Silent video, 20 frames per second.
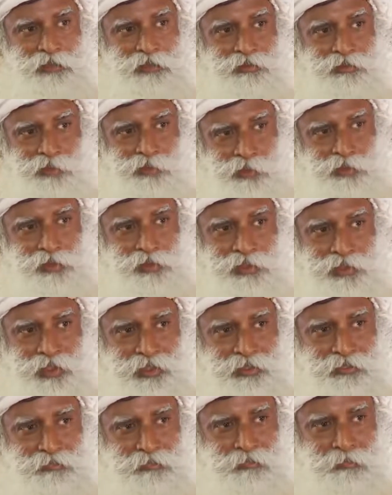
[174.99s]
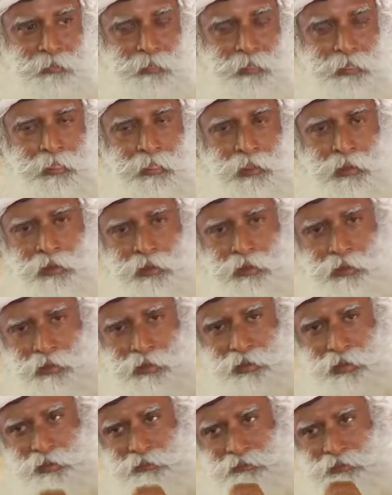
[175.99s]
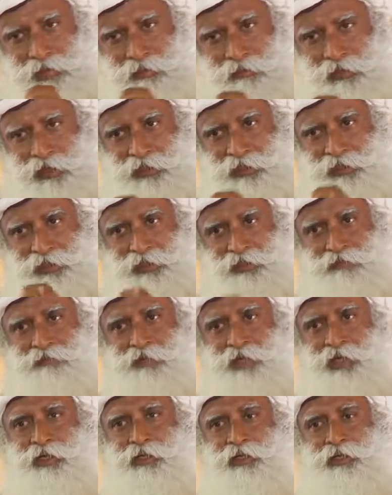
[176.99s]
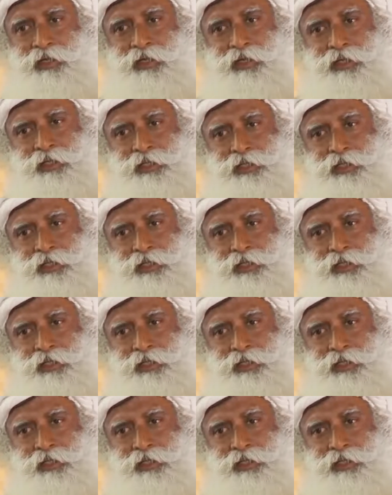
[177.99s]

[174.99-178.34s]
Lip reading: do you understand? Here we have identified